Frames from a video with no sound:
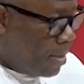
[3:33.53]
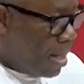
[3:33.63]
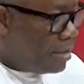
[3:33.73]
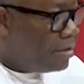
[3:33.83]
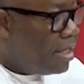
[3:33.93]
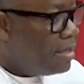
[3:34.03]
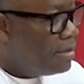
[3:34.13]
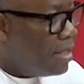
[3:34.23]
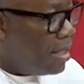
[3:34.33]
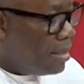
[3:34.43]
that
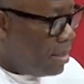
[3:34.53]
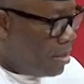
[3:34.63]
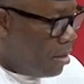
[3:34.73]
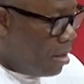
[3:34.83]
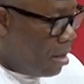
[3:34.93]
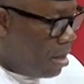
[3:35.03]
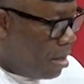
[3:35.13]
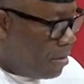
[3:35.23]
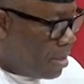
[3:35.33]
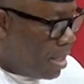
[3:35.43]
says that in
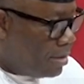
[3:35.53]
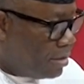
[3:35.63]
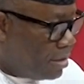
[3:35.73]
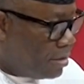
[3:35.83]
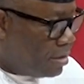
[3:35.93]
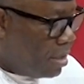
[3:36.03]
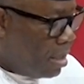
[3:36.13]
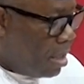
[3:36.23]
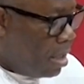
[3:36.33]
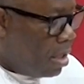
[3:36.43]
all cases
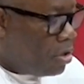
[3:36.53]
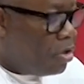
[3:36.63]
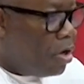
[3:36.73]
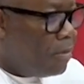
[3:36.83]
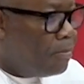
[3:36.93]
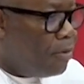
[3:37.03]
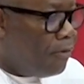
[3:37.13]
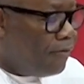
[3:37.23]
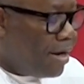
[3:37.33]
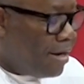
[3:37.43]
not
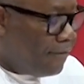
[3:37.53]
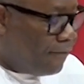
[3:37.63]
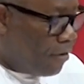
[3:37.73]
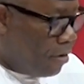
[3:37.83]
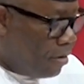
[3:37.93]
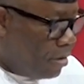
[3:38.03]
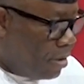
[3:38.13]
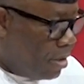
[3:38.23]
provided for